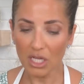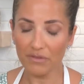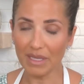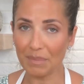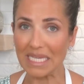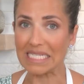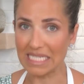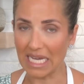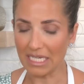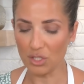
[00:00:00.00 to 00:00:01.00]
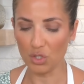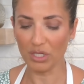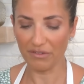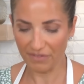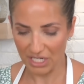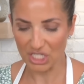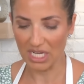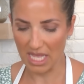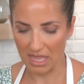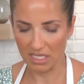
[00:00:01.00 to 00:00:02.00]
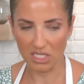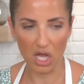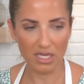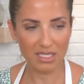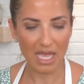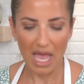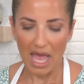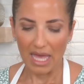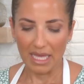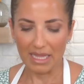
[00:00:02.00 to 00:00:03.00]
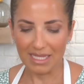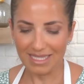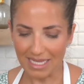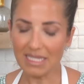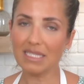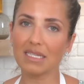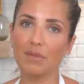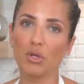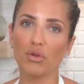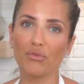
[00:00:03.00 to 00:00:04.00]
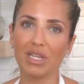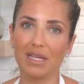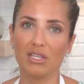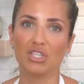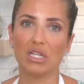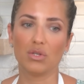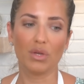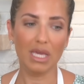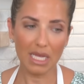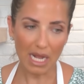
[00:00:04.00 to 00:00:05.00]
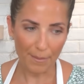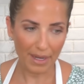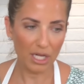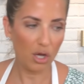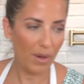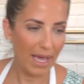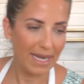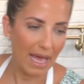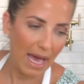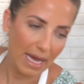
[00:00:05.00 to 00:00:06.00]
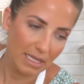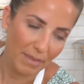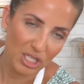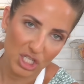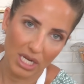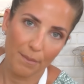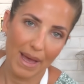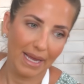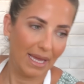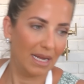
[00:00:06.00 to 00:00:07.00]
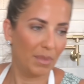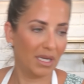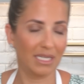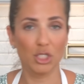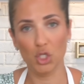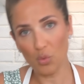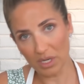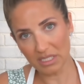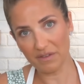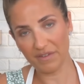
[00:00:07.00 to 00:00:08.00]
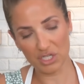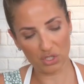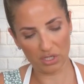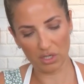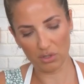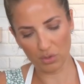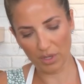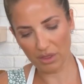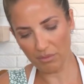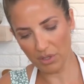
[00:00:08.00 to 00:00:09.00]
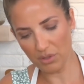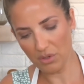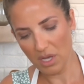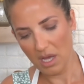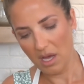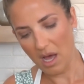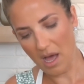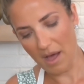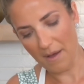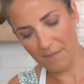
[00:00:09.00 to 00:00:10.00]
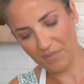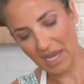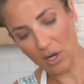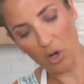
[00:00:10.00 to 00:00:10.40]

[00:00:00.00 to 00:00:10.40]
of it being done so you can finish it in the sauce. Since it's gonna be on a really nice gentle heat, I'm gonna go ahead and add my chicken back in because I do want it to finish cooking all the way through um, and